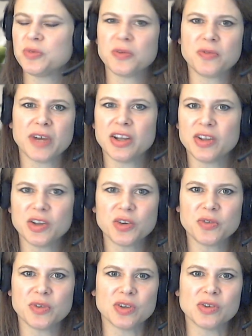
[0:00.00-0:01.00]
for final
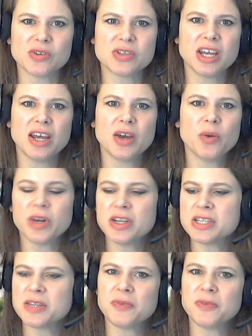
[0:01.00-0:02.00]
interviews? What
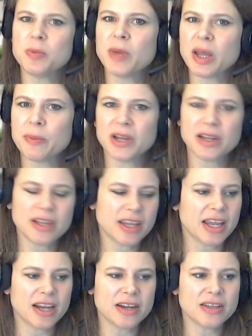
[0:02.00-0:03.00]
has the feedback been on the
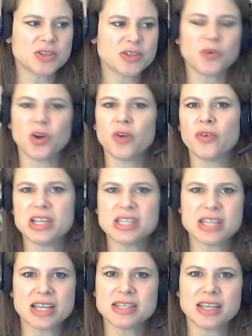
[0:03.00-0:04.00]
candidates you've already
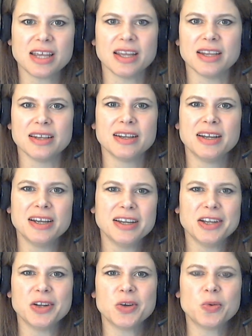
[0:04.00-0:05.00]
sent in?
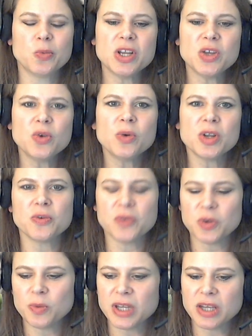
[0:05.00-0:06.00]
You know, when you
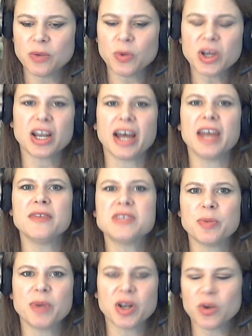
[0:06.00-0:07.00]
interviewed me, what could I have
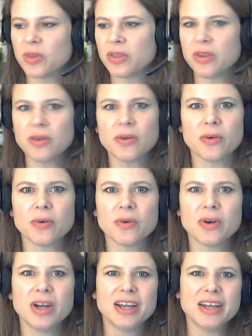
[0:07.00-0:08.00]
done better with you?
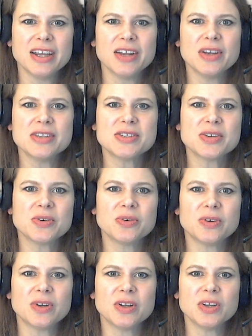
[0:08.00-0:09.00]
You know, and
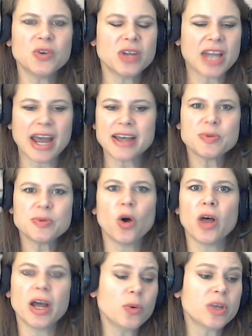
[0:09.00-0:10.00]
so you could ask me,
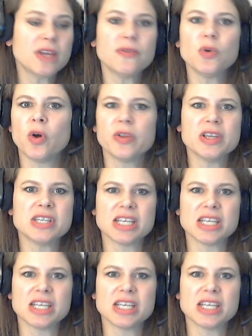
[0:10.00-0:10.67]
I will give you all these